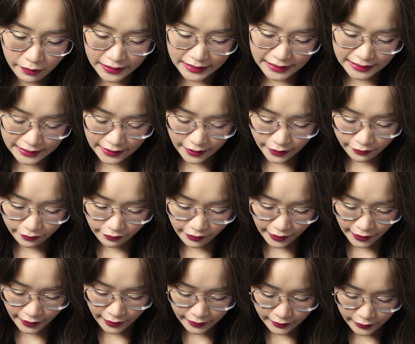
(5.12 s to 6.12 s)
the stuff
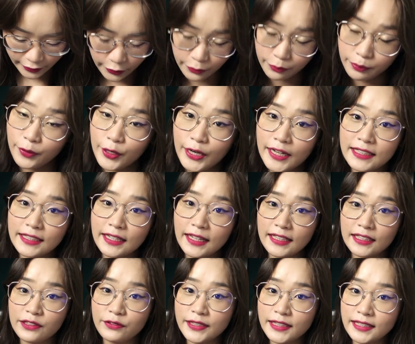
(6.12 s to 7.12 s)
that cutepress
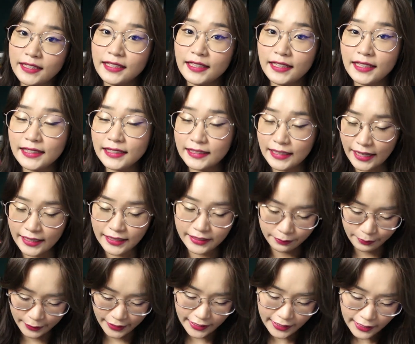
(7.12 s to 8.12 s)
has recently sent
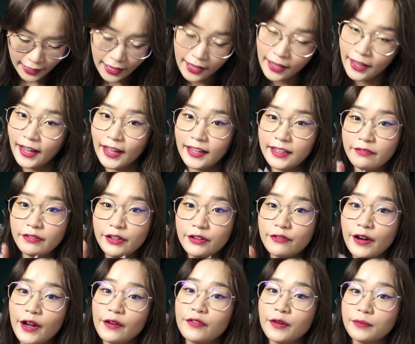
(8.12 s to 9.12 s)
me. And if you
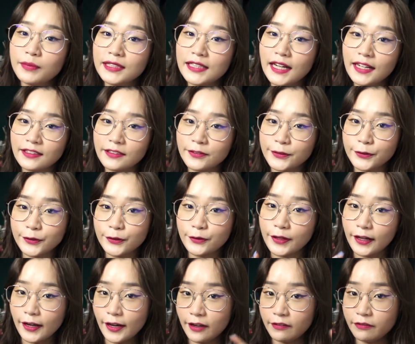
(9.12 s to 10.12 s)
read from the title, you know
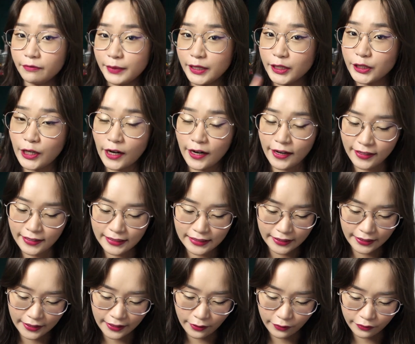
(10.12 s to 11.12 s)
that I've been trying this
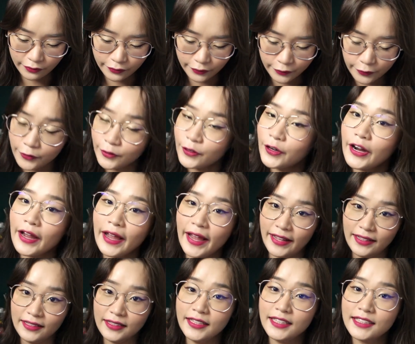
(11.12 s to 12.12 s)
thing out for
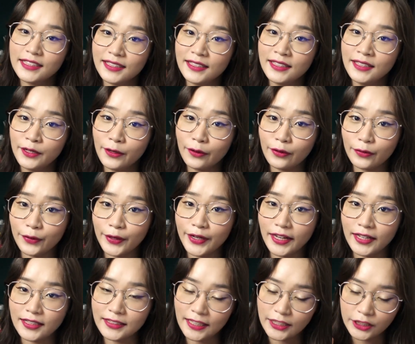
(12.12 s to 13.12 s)
at least 3
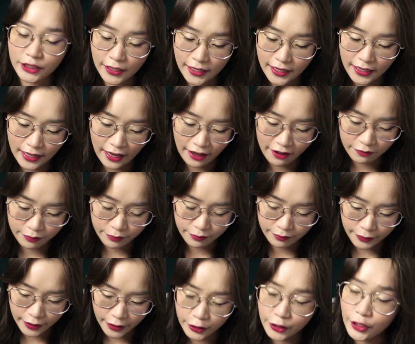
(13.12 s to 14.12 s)
days. Actually, I've
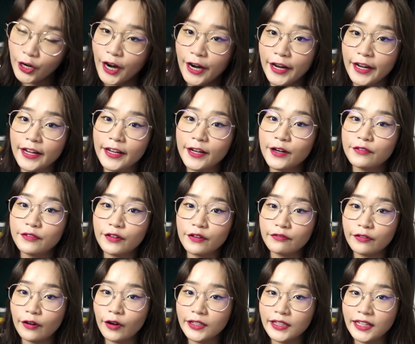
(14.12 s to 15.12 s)
been trying it out for
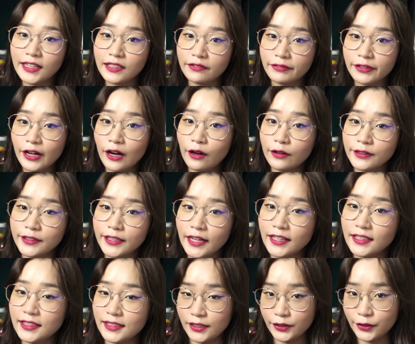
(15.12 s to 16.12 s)
4 days if you count
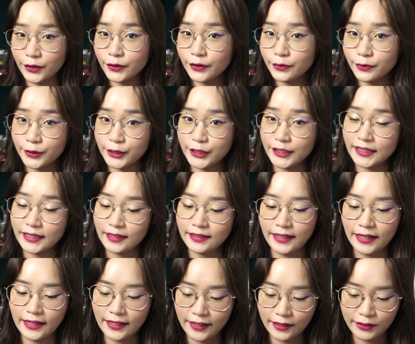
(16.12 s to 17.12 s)
day 0, which is the
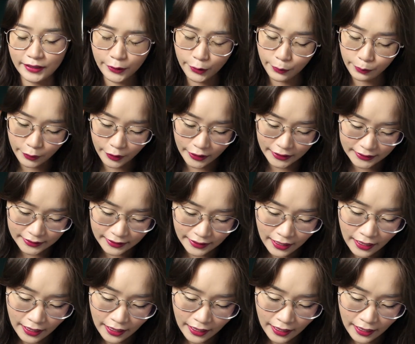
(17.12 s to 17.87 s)
day that cutepress